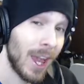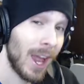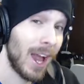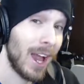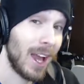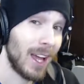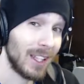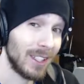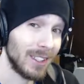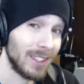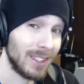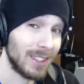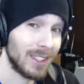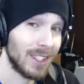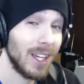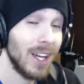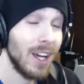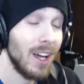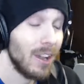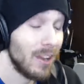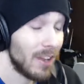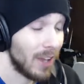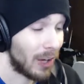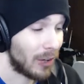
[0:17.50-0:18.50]
Katz.
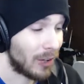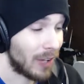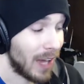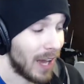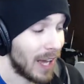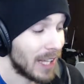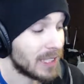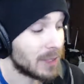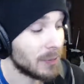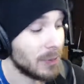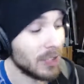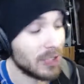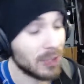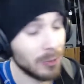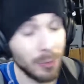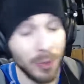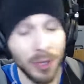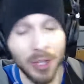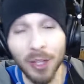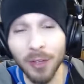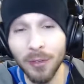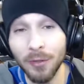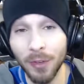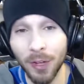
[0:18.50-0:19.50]
Now, Katz makes some
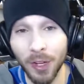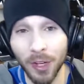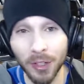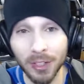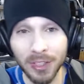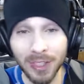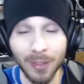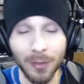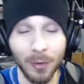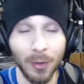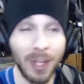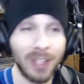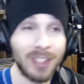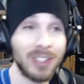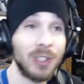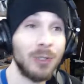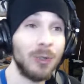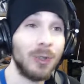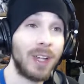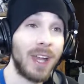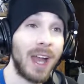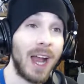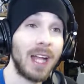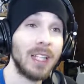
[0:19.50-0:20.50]
pretty good videos. I haven't reacted
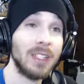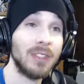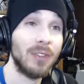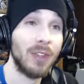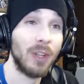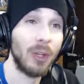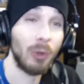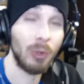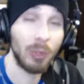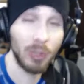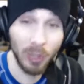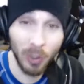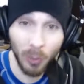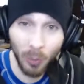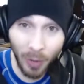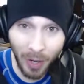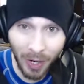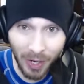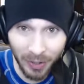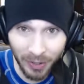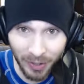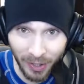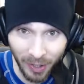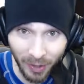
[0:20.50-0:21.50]
to a Katz video in a little
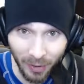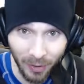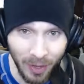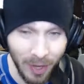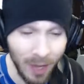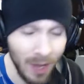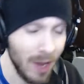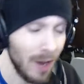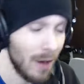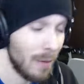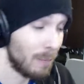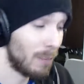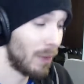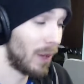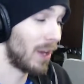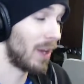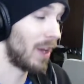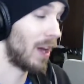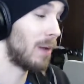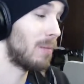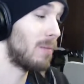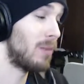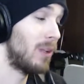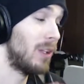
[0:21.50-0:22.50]
while now. But
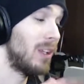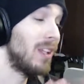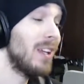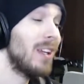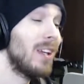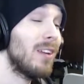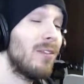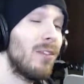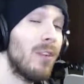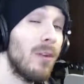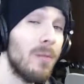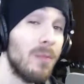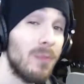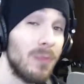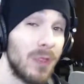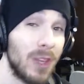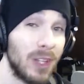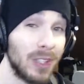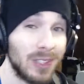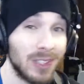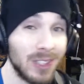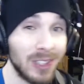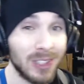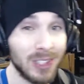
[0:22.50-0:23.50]
I believe
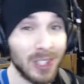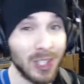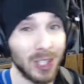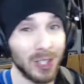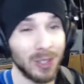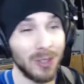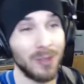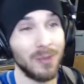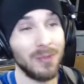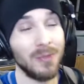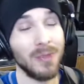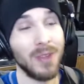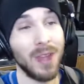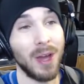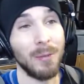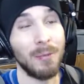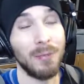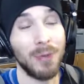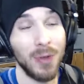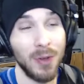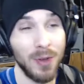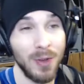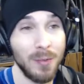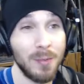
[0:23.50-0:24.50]
this is a, a
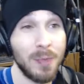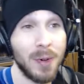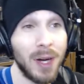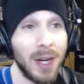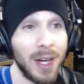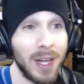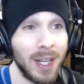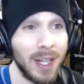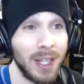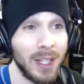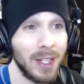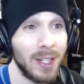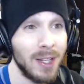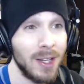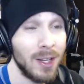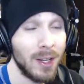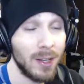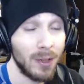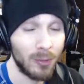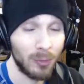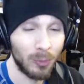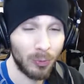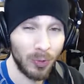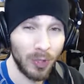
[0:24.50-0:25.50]
PewDiePie
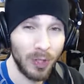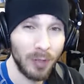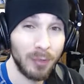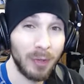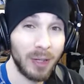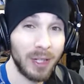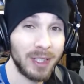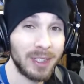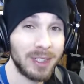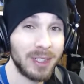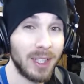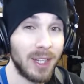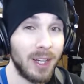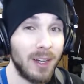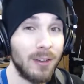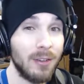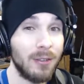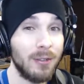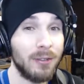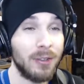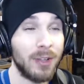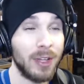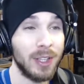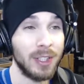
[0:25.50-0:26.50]
remix
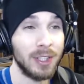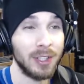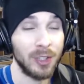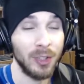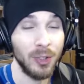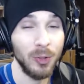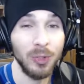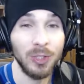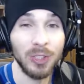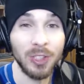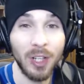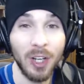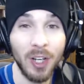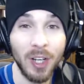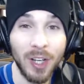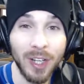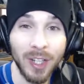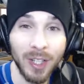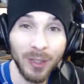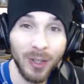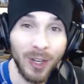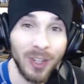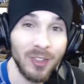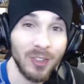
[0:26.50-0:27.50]
of his new song
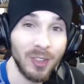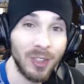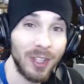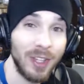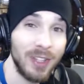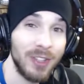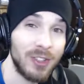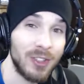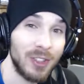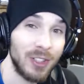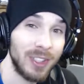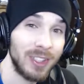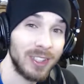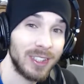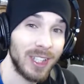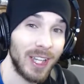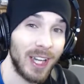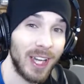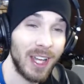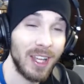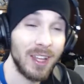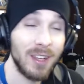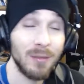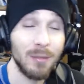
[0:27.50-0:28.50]
Congratulations
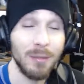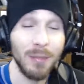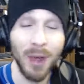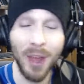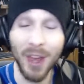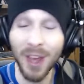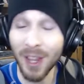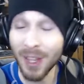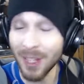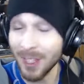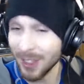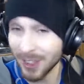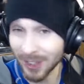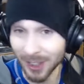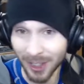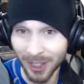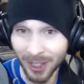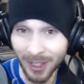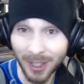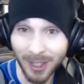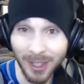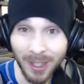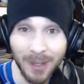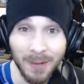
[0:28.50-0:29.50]
and Bay
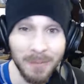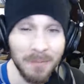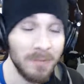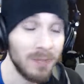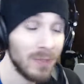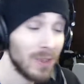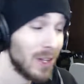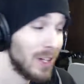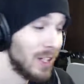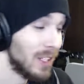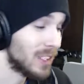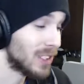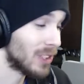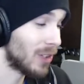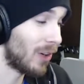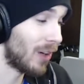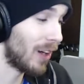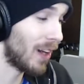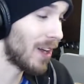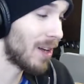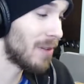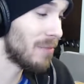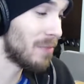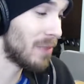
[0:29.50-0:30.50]
Lasagna. So
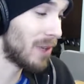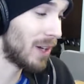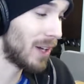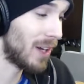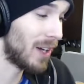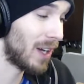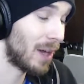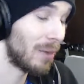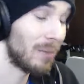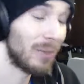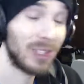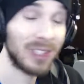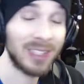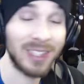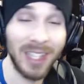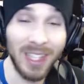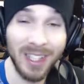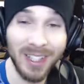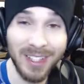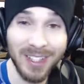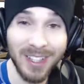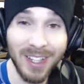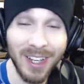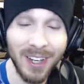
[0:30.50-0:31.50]
I am uh, I'm
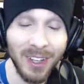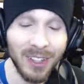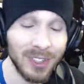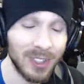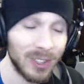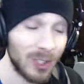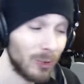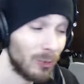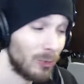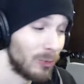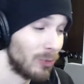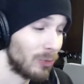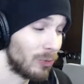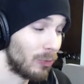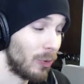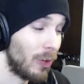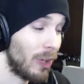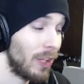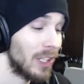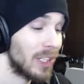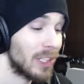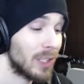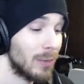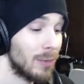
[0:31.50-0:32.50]
excited and also
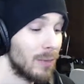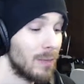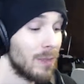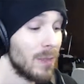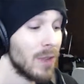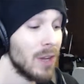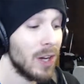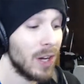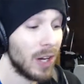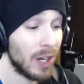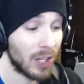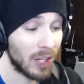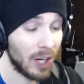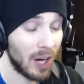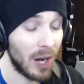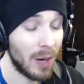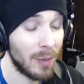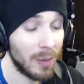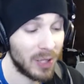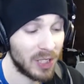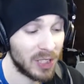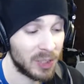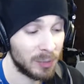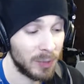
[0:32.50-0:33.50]
reading some
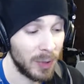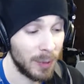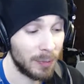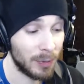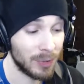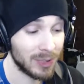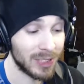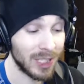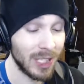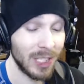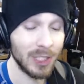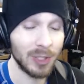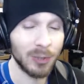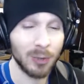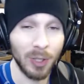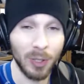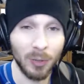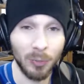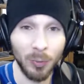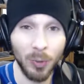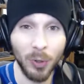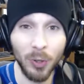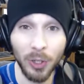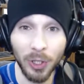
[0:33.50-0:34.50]
comments, people say it's like
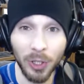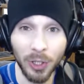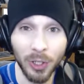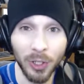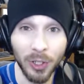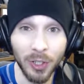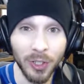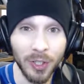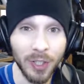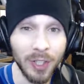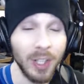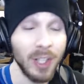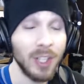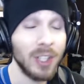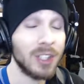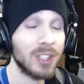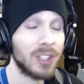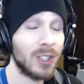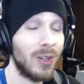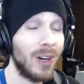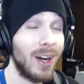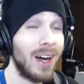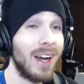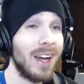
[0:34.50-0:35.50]
really good.
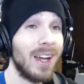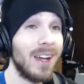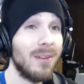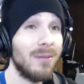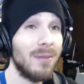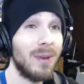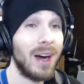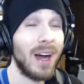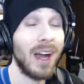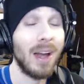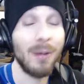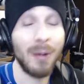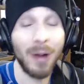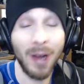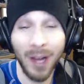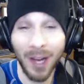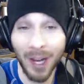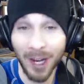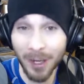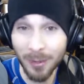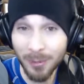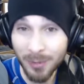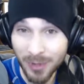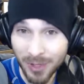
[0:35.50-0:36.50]
So I am I am
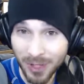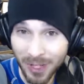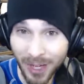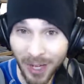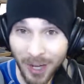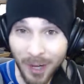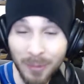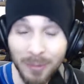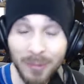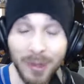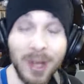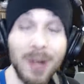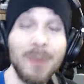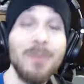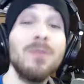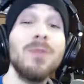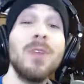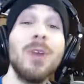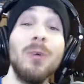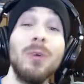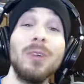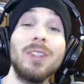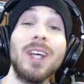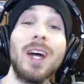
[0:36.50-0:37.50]
hyped now. But
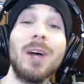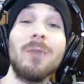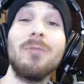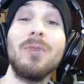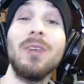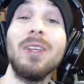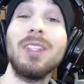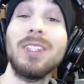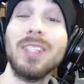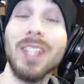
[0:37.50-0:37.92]
with that being